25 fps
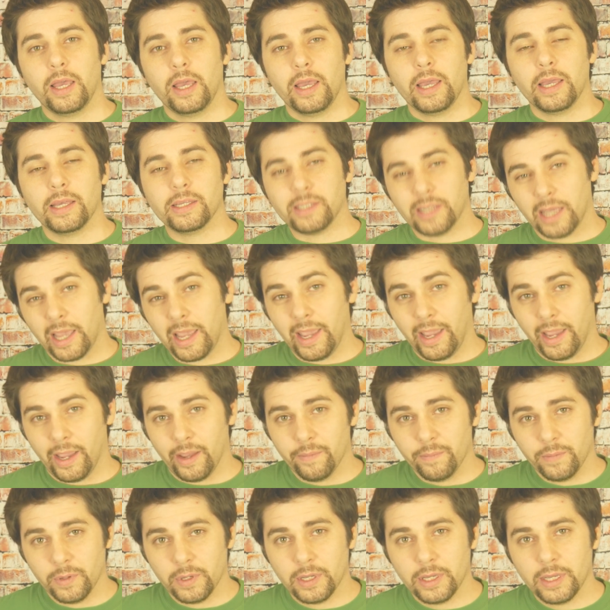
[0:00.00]
His
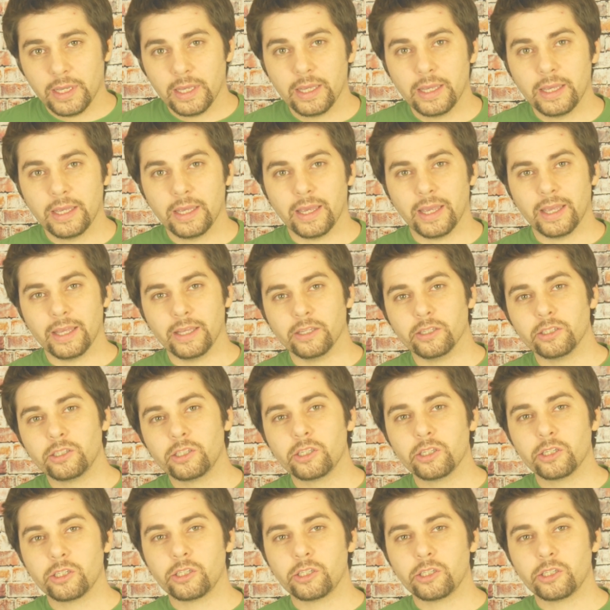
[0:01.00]
aim is